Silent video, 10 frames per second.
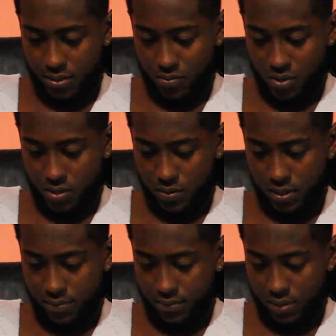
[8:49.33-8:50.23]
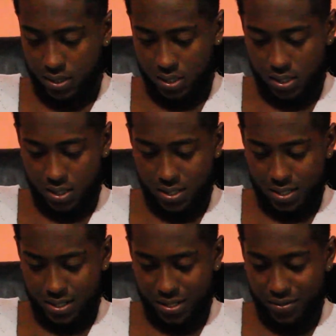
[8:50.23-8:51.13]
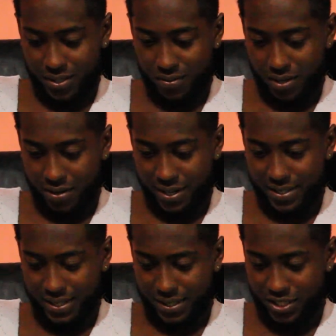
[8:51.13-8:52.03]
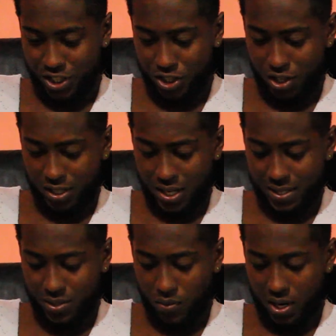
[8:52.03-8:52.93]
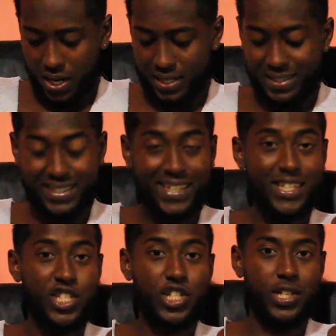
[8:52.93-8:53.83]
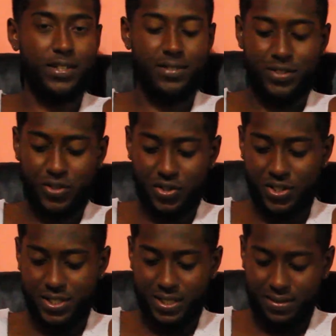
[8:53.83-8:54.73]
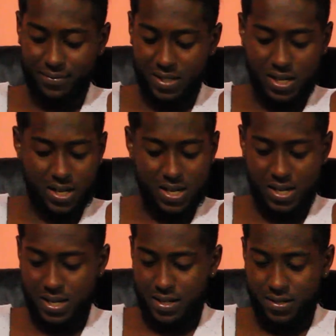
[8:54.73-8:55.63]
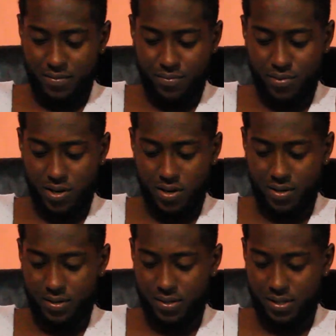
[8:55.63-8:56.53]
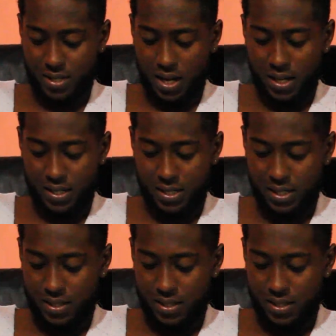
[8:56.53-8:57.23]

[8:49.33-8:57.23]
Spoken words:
Wow. Let me see what I write here. Shutter Swagger Danger Tootsie. Bruh, I need